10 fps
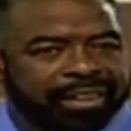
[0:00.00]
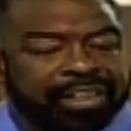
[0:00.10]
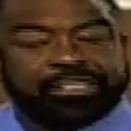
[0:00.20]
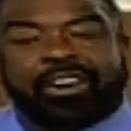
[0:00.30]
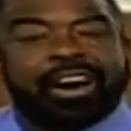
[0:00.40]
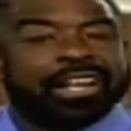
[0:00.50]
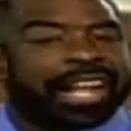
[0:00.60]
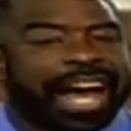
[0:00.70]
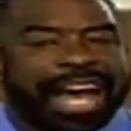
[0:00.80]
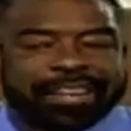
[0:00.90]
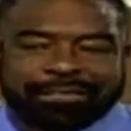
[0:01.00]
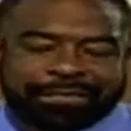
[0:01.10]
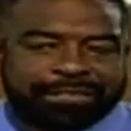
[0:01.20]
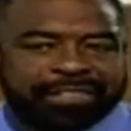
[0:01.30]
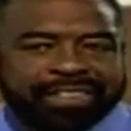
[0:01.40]
It's called
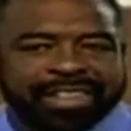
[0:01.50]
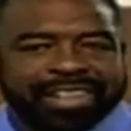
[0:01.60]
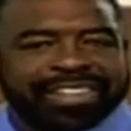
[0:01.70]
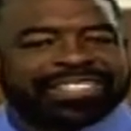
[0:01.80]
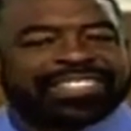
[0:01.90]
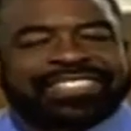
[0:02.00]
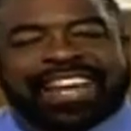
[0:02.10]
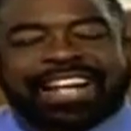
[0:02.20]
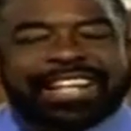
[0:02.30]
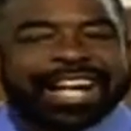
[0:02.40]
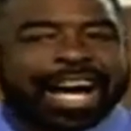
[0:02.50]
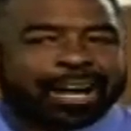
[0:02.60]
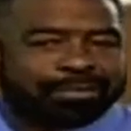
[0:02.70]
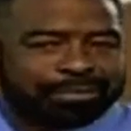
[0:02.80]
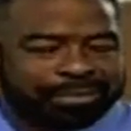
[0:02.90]
life. Suck it
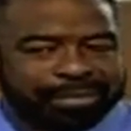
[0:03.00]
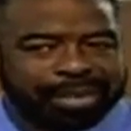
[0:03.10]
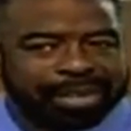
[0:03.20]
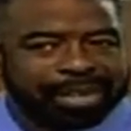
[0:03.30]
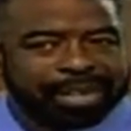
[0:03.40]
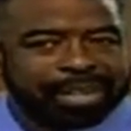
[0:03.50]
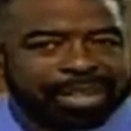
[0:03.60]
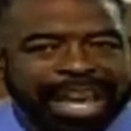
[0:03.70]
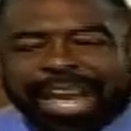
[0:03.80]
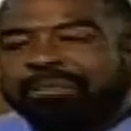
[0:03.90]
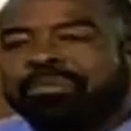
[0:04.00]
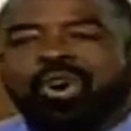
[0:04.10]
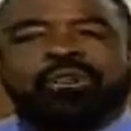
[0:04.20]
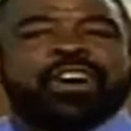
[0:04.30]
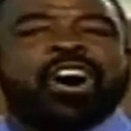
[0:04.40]
up and
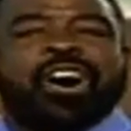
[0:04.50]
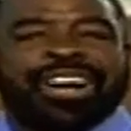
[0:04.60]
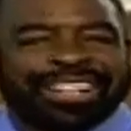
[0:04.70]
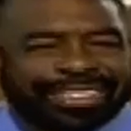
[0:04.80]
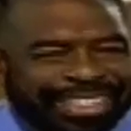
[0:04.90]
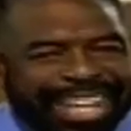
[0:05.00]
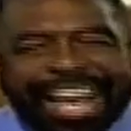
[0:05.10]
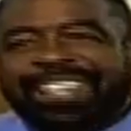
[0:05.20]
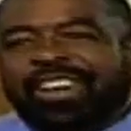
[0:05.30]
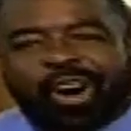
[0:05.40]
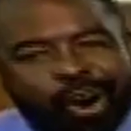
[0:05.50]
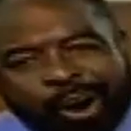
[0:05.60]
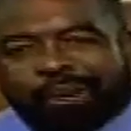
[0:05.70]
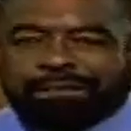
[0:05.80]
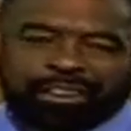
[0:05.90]
move on. Get
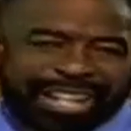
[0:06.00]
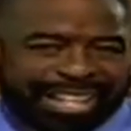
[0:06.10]
over